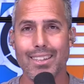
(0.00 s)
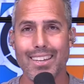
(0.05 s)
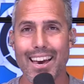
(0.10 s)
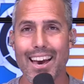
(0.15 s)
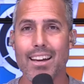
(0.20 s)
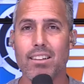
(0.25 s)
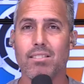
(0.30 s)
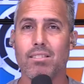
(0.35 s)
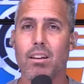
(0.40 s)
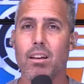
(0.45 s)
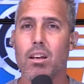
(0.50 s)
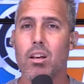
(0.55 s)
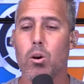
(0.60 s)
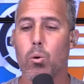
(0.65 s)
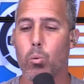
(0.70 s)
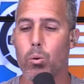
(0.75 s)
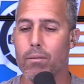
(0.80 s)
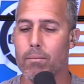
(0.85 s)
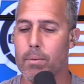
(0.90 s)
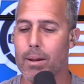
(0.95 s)
Yes,
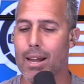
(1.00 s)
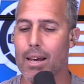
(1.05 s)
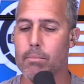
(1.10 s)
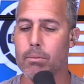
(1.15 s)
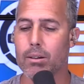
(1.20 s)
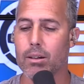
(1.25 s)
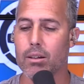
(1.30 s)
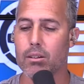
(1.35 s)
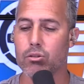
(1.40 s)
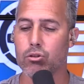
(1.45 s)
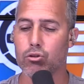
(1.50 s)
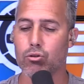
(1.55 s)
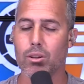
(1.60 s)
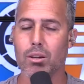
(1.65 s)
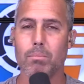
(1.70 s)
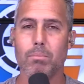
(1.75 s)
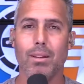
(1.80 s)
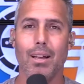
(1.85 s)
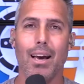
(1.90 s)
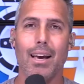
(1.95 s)
we've been able to
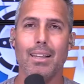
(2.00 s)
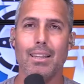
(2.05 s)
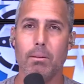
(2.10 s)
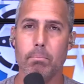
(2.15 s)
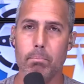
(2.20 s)
streamline